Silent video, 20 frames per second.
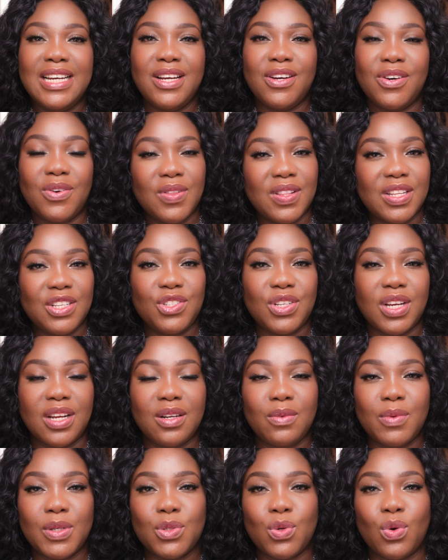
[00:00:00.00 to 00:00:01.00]
On this
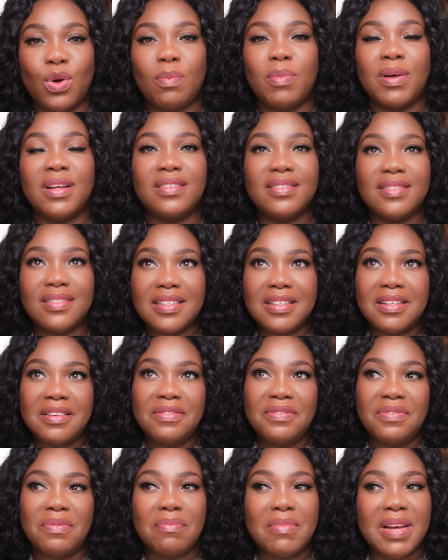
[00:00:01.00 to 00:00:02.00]
channel, we talk about
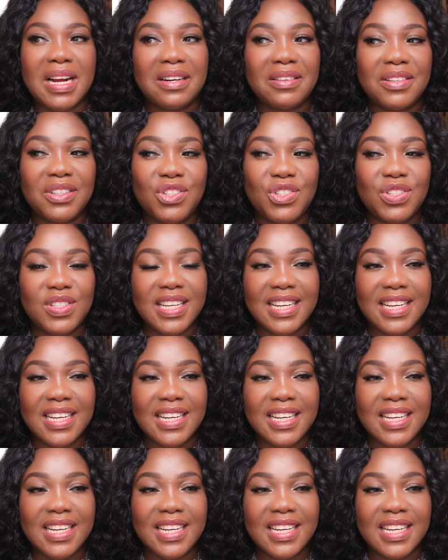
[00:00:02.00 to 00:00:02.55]
love, marriage,